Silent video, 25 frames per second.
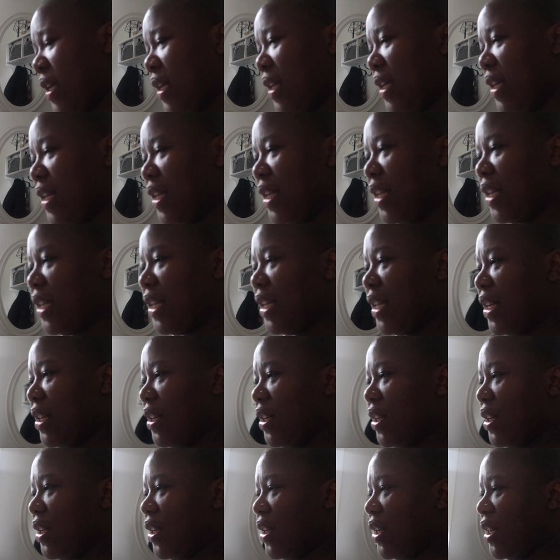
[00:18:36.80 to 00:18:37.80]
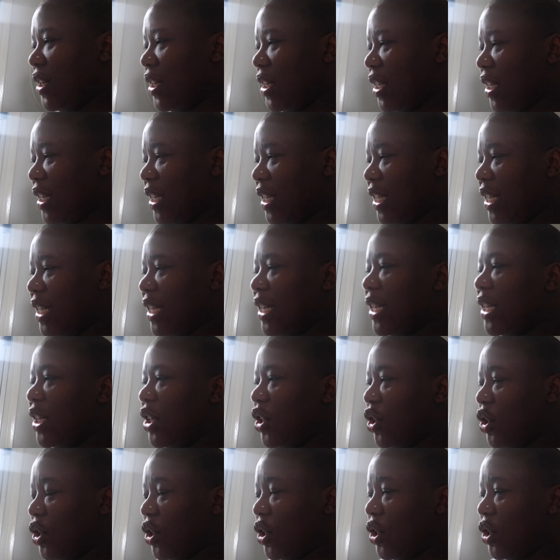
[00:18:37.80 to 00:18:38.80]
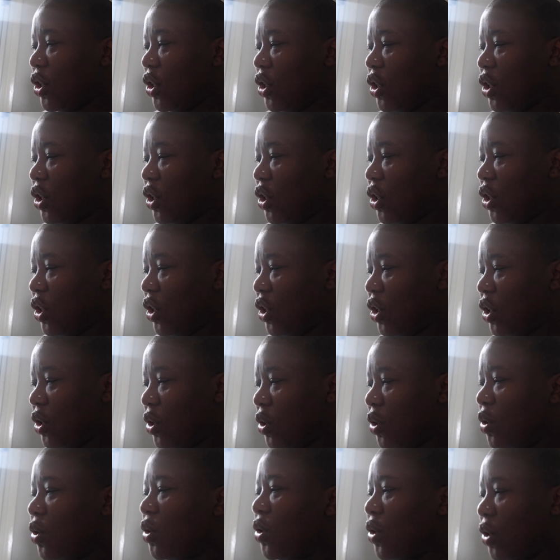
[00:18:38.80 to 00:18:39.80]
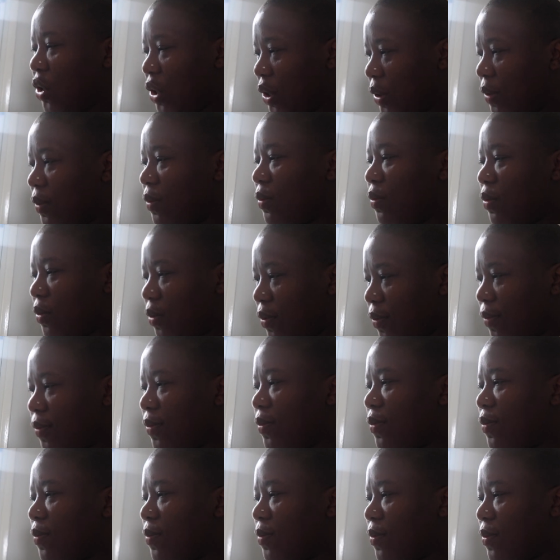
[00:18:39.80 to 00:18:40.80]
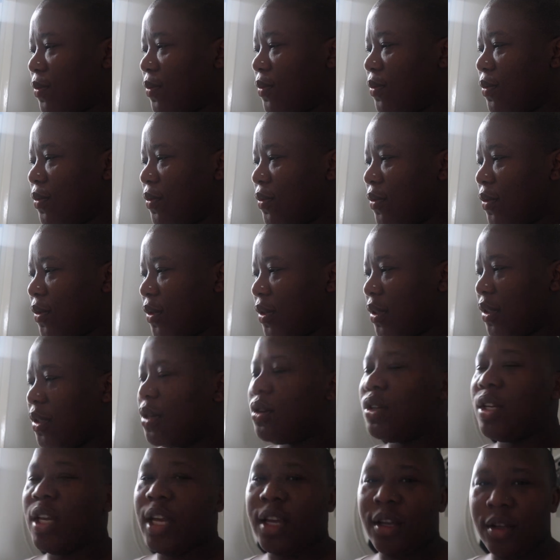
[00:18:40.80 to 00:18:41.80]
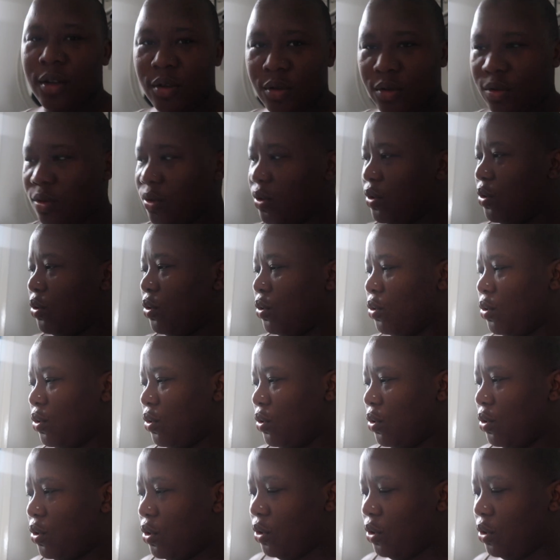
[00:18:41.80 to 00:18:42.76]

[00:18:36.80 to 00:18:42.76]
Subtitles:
The thing was £1.70. Oh, did I accidentally give you money? He said no. Okay. I asked him again. He said no.